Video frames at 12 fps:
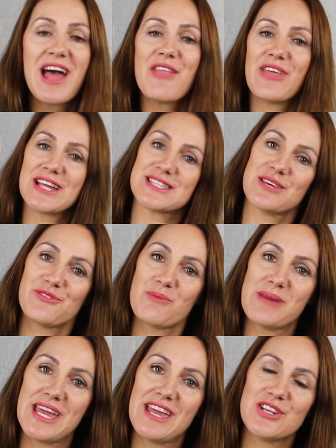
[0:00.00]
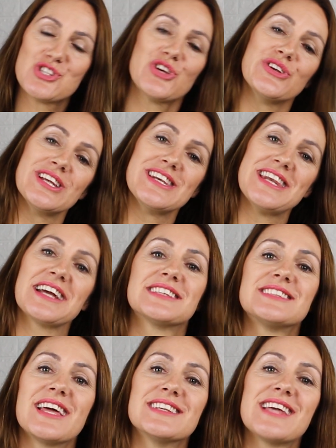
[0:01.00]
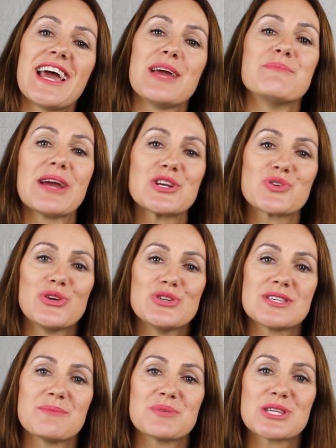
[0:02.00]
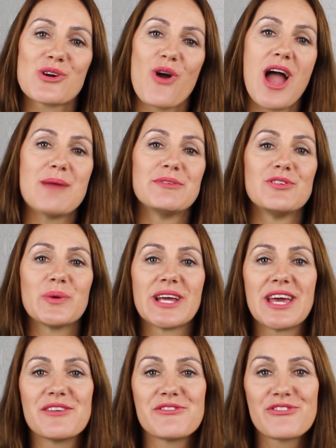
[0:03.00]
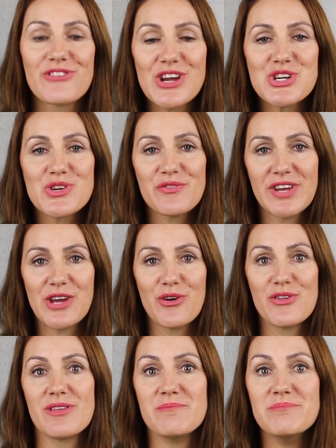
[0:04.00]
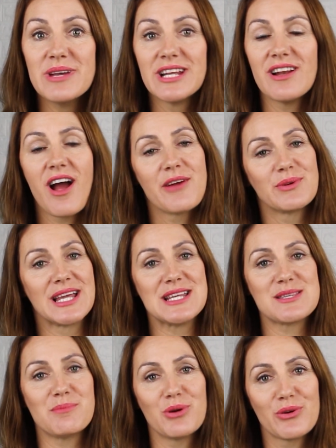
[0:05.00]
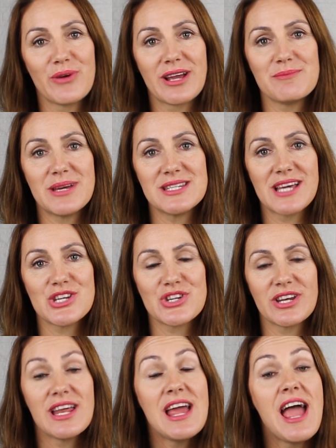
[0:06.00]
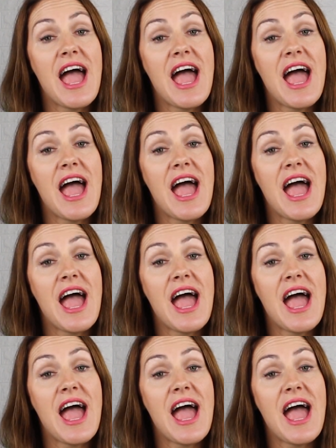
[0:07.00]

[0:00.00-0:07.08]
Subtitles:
That's it for me. Tune in next Sunday. Make sure you subscribe if you want to get a fresh video the minute I release a book recommendation.